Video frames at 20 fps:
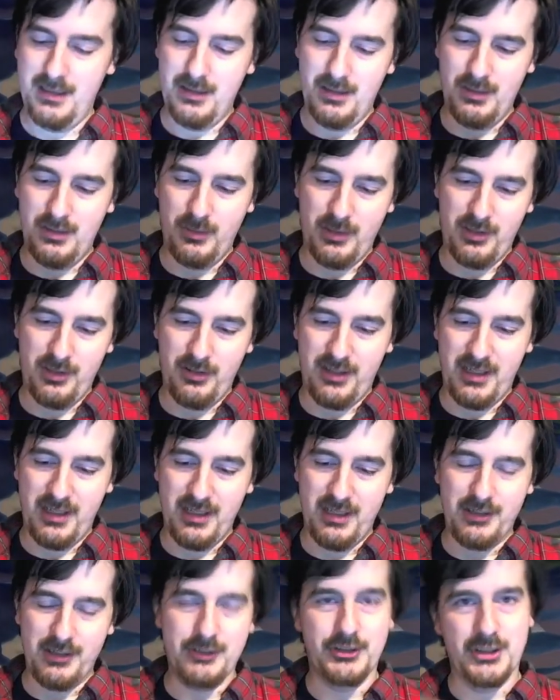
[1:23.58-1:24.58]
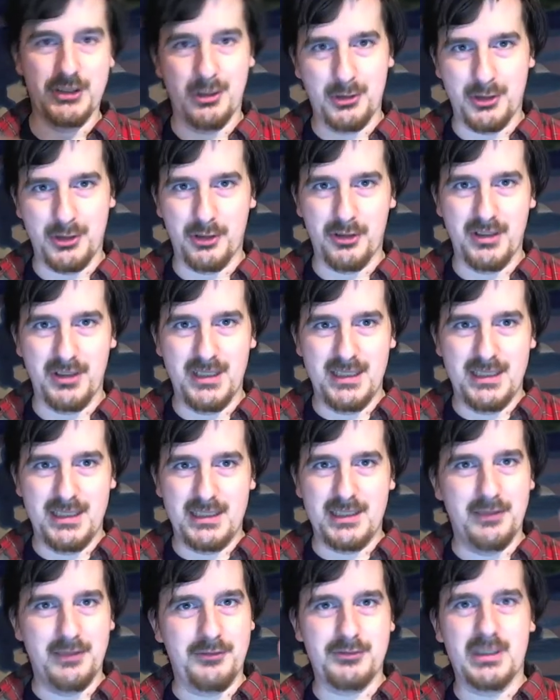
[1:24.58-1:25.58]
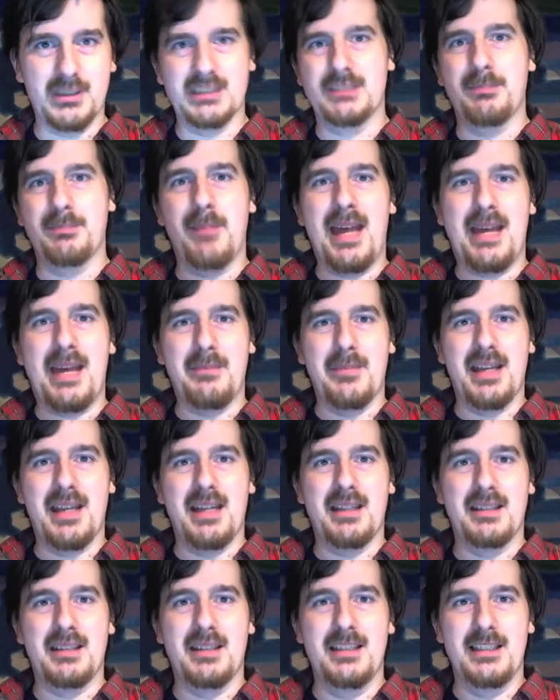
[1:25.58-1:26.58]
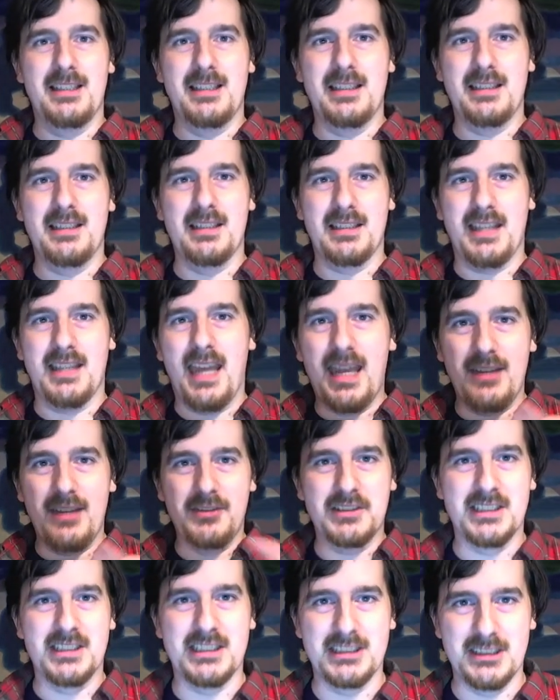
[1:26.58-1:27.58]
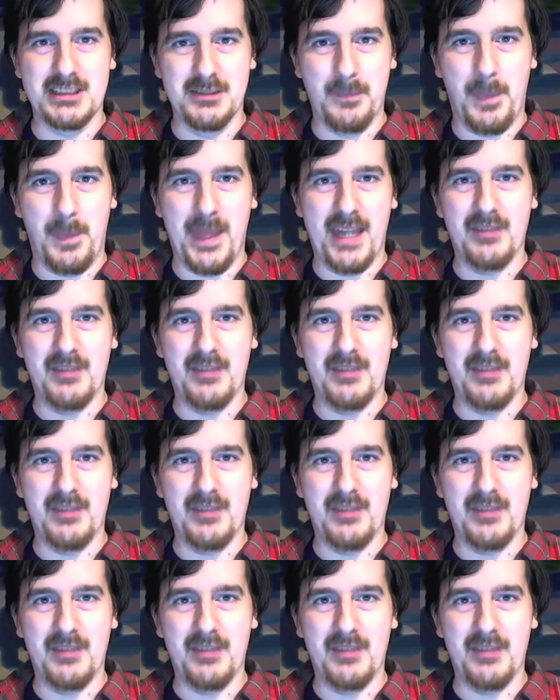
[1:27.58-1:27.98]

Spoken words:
where the Joker confronts Batman in a cave system,